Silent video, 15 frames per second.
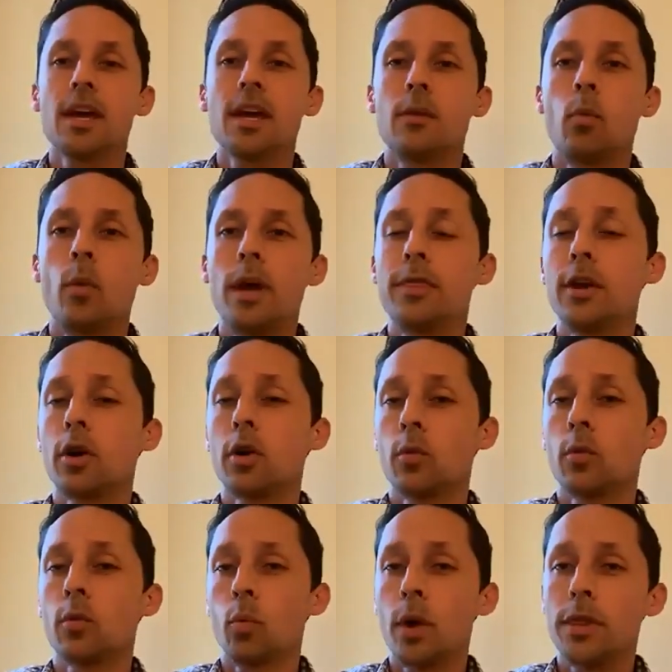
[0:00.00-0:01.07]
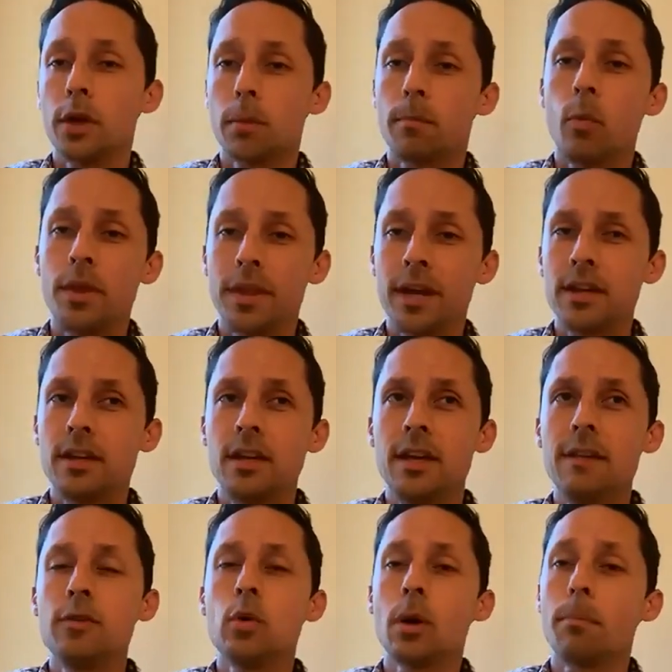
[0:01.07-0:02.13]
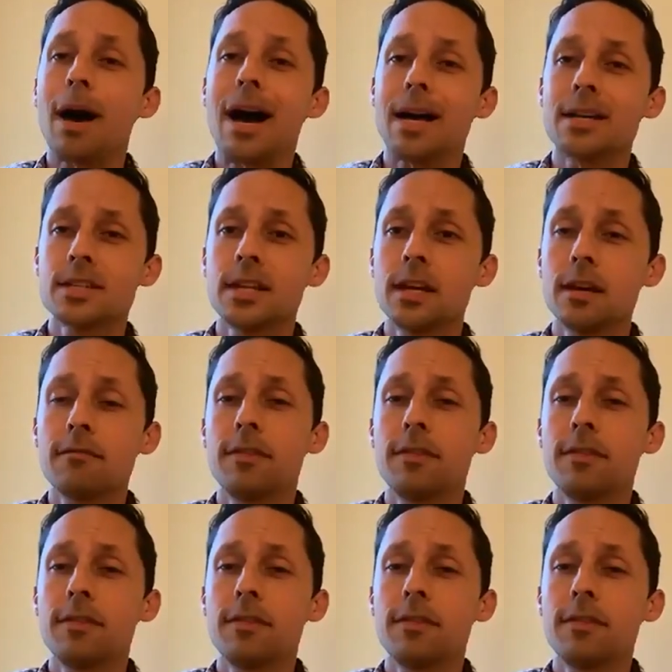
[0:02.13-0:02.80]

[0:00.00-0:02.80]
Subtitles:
When they give you a positive,